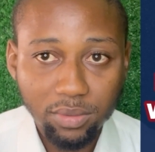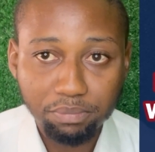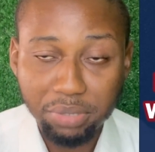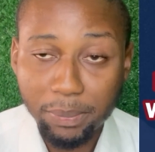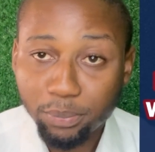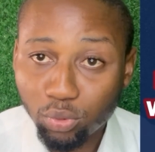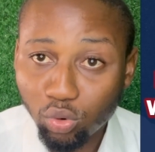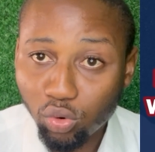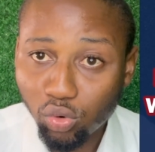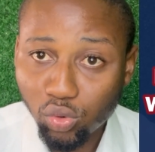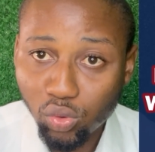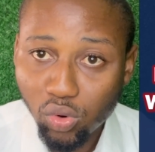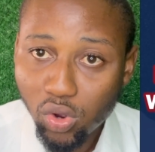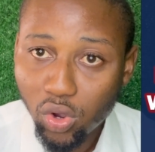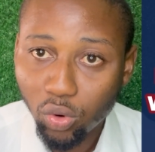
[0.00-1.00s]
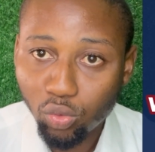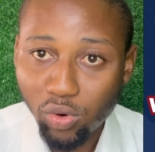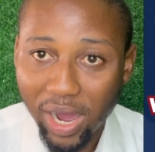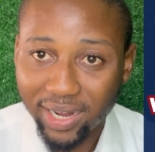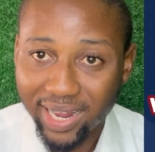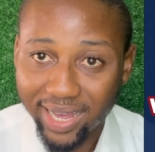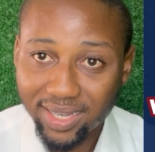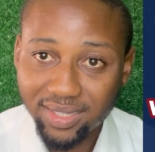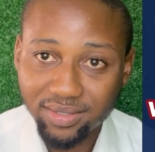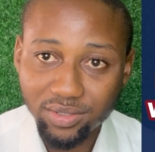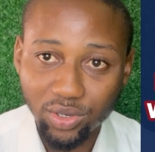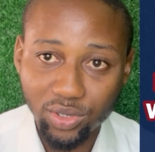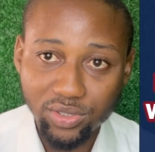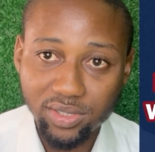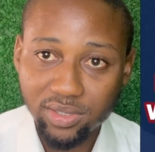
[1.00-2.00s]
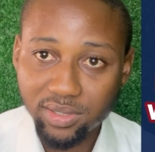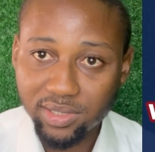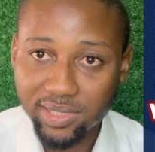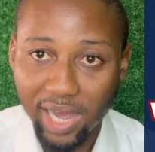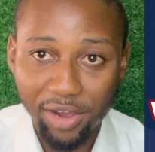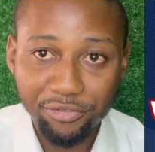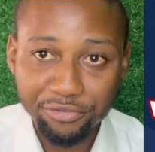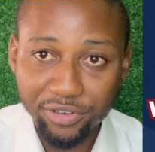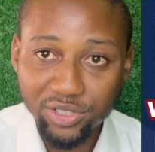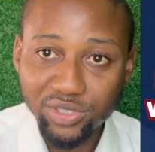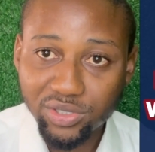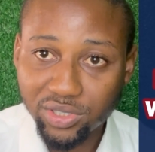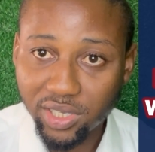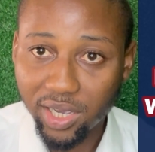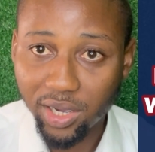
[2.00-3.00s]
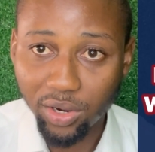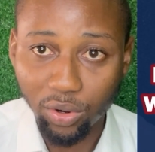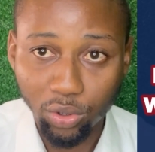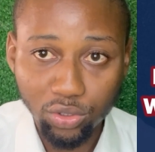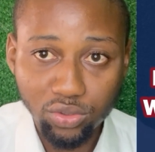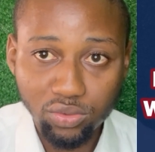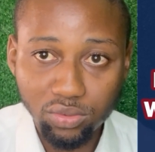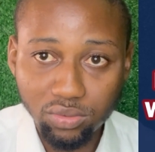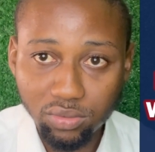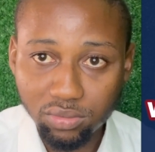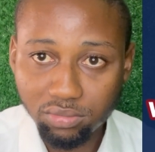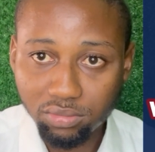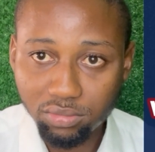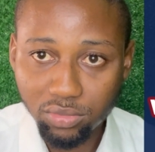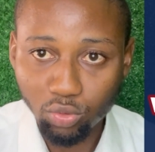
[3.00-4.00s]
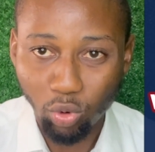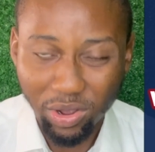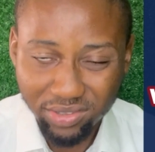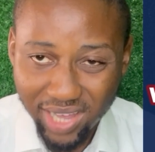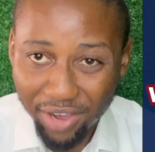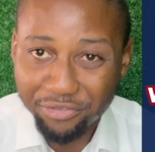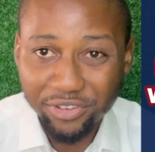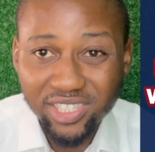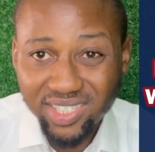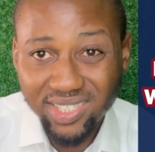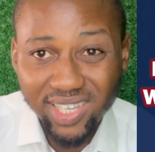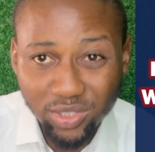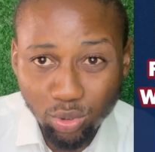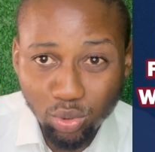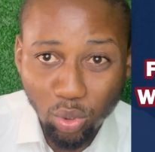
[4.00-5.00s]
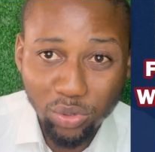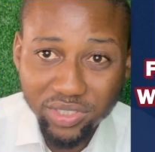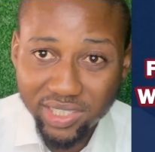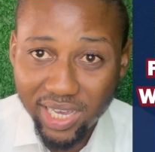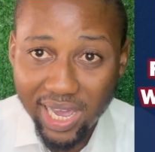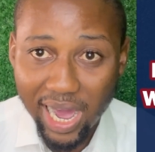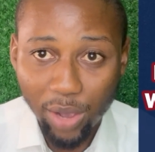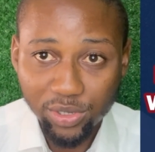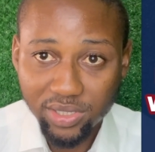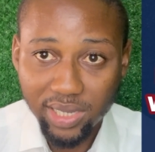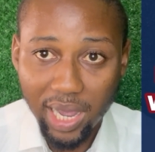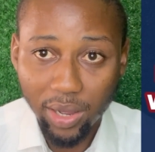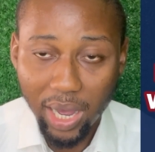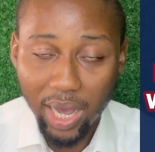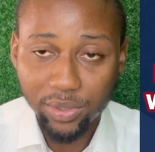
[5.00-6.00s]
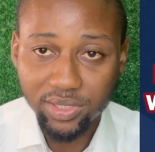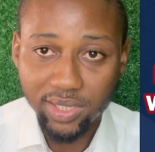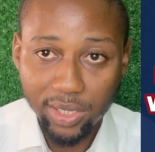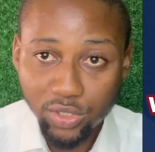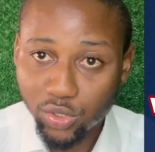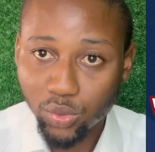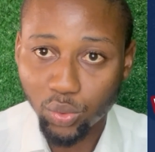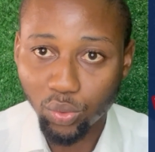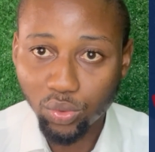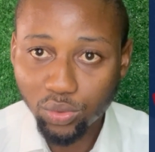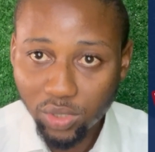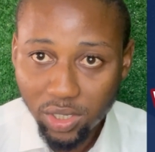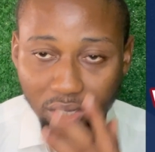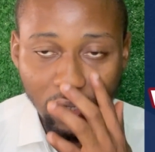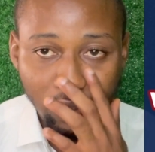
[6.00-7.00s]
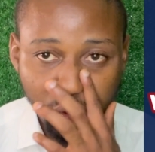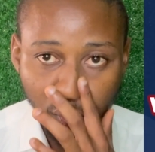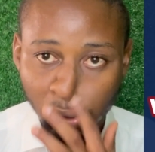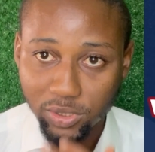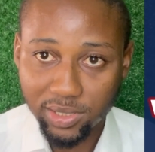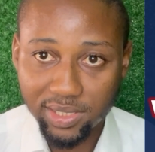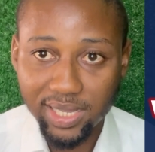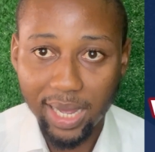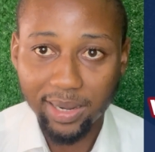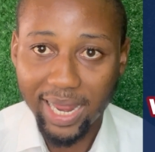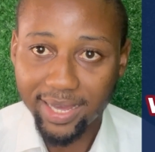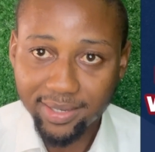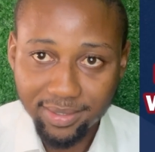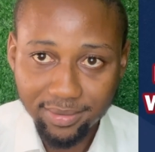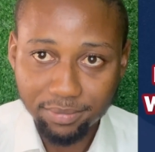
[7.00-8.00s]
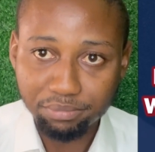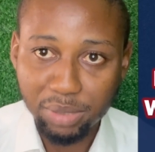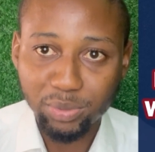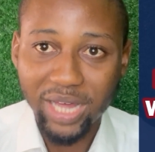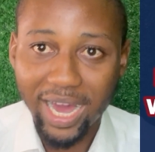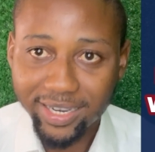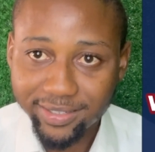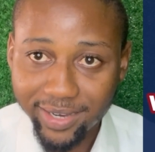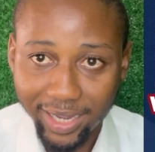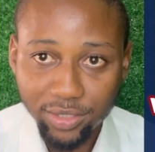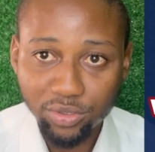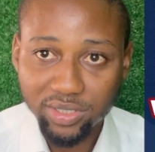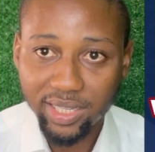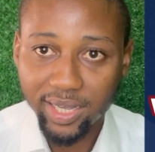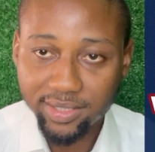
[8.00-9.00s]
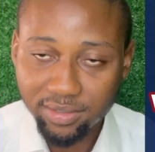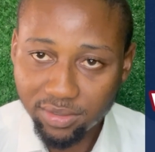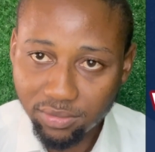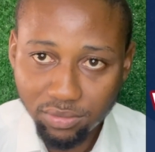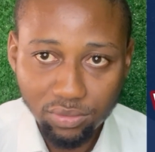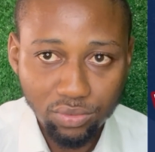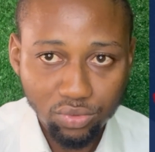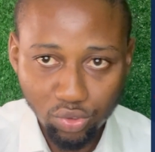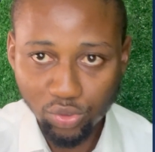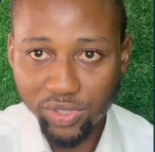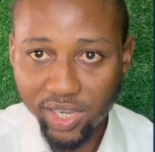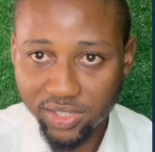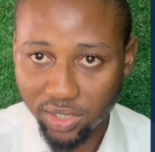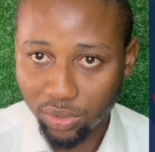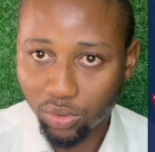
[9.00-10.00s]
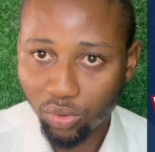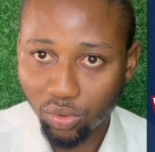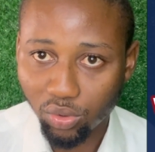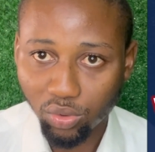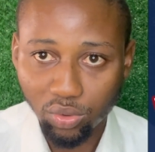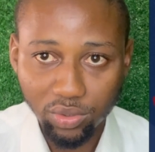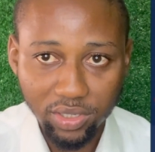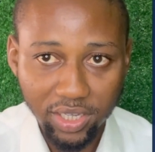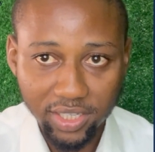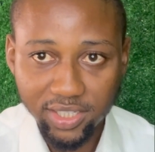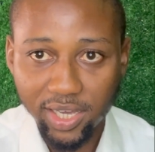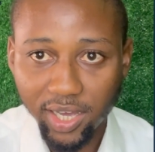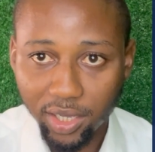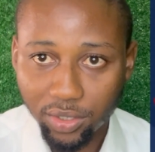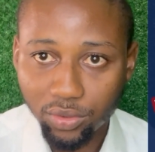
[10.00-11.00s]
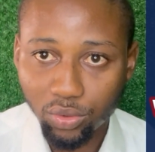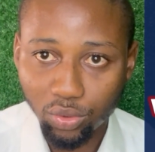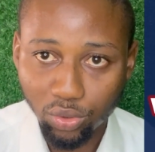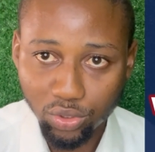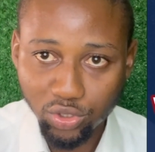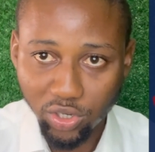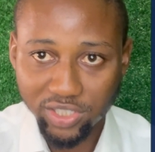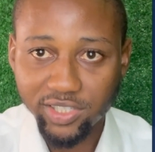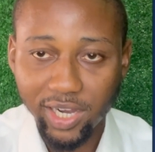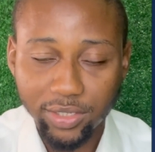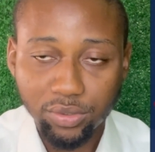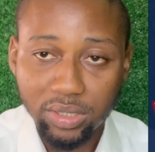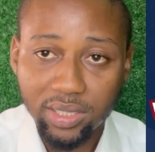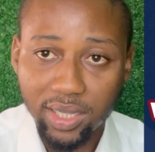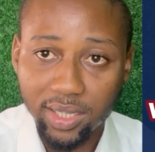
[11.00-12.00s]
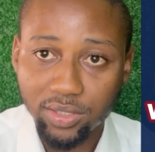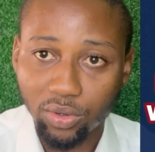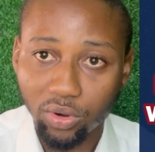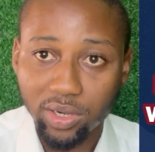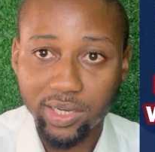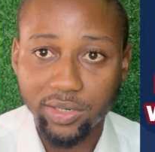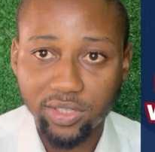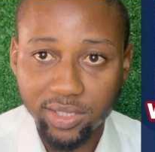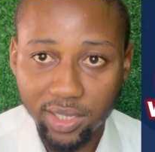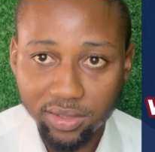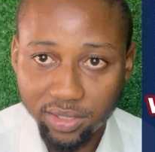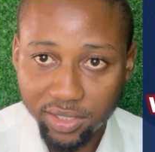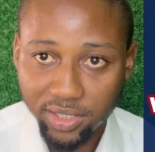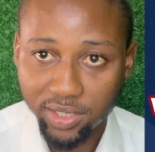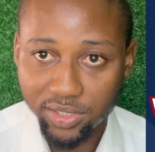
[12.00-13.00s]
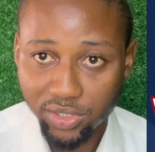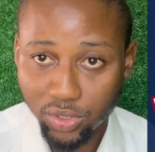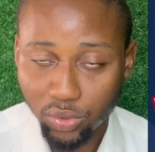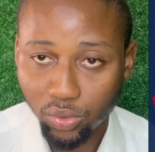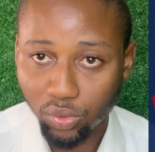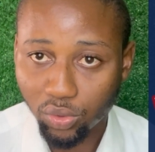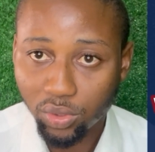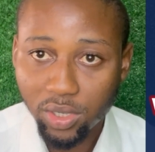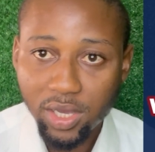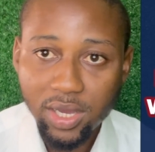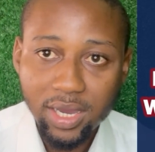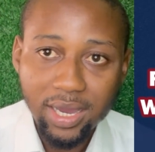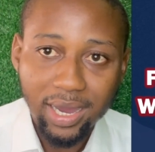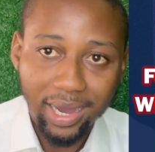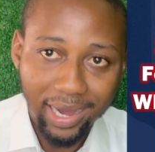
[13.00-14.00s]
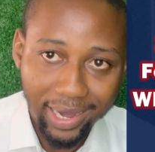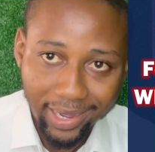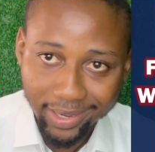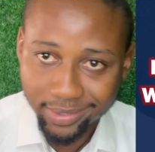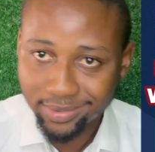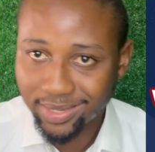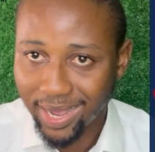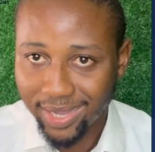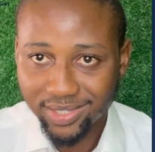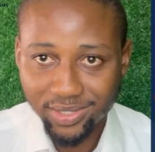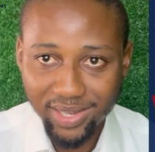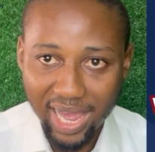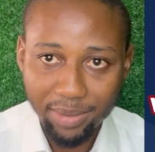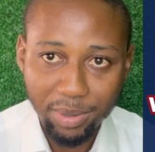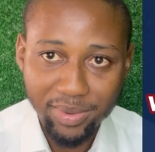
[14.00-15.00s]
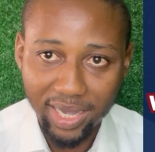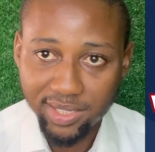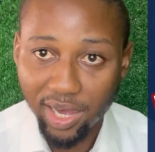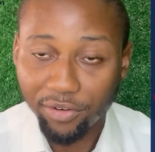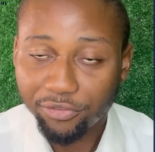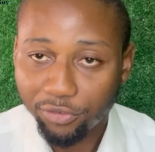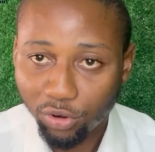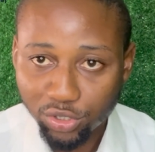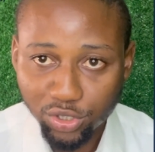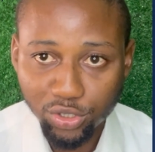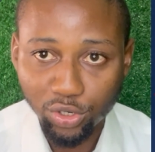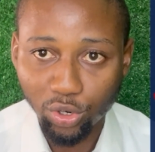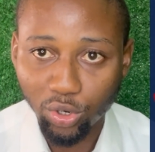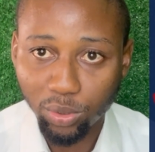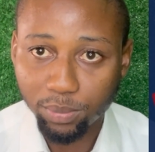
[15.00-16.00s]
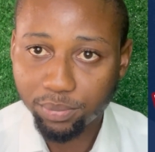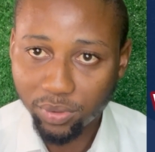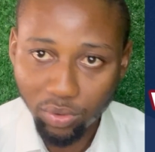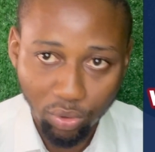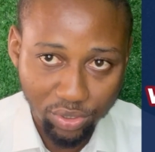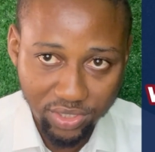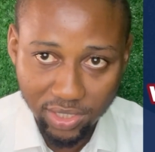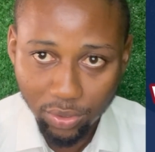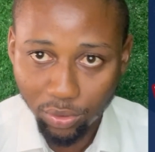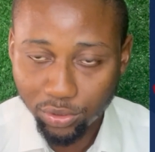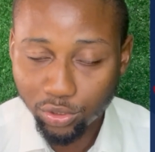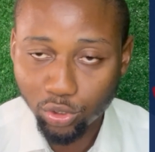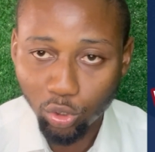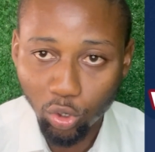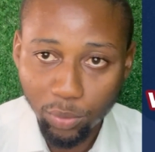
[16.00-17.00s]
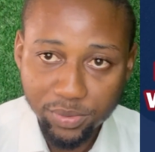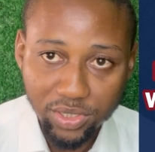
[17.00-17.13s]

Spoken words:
people who are like just their first year to third year outside school. So these are like people that graduated 2 years ago, a year ago, just graduated or graduated 3 years ago, and they are still like maybe at their first job or second job,